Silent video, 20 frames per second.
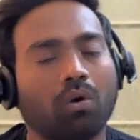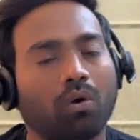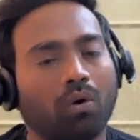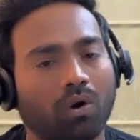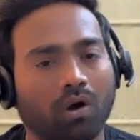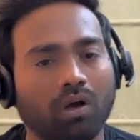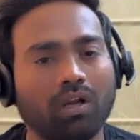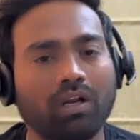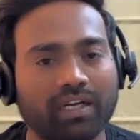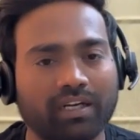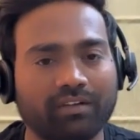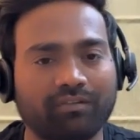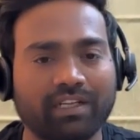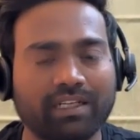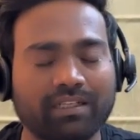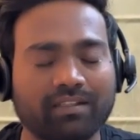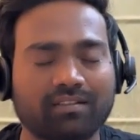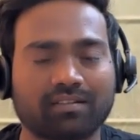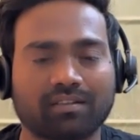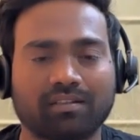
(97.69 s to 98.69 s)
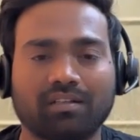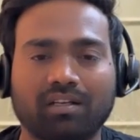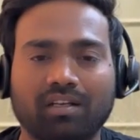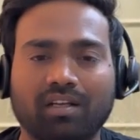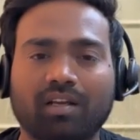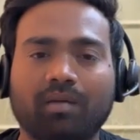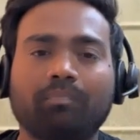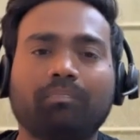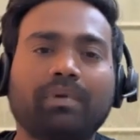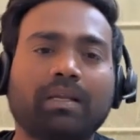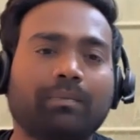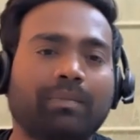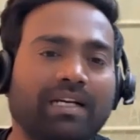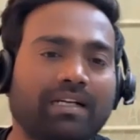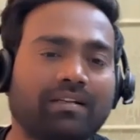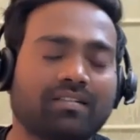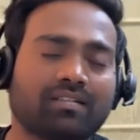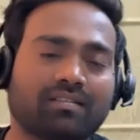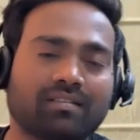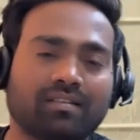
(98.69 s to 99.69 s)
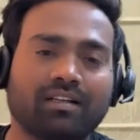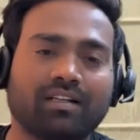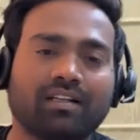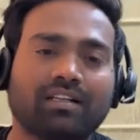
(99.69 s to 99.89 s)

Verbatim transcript: or Netflix implements